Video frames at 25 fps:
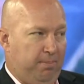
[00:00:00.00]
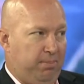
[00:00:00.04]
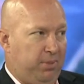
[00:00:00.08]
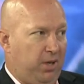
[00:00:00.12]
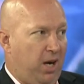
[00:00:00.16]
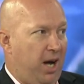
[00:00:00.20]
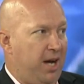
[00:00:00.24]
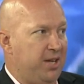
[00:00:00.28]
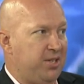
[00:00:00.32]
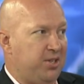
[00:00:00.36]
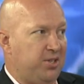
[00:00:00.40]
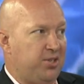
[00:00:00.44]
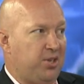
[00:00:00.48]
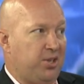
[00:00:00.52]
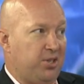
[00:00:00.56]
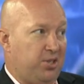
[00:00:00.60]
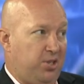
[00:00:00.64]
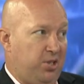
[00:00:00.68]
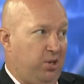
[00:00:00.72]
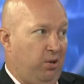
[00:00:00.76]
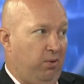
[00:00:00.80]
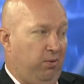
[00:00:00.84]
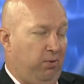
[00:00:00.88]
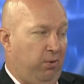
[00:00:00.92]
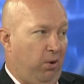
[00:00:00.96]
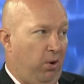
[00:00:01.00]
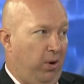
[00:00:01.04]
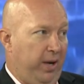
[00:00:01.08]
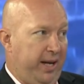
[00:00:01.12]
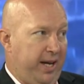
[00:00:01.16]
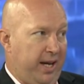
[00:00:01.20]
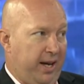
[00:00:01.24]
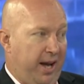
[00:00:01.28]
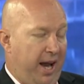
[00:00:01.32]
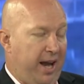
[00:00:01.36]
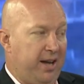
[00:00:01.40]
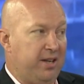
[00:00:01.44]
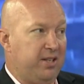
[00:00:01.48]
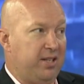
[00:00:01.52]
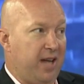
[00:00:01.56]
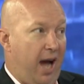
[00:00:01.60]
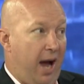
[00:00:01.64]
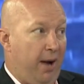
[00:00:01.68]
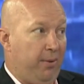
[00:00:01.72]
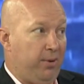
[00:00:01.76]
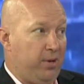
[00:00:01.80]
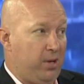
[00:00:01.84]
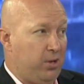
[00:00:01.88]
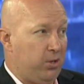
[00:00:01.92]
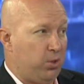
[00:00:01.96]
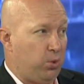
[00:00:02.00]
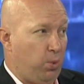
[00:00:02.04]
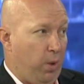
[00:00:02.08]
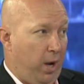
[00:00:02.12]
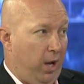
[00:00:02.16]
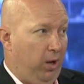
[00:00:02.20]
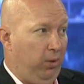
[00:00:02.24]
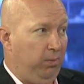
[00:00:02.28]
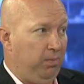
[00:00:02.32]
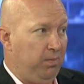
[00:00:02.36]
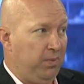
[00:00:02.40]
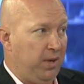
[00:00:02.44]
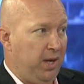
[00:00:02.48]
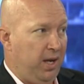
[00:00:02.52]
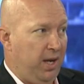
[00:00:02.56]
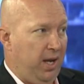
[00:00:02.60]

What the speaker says: prices are still falling, and Darwin as well.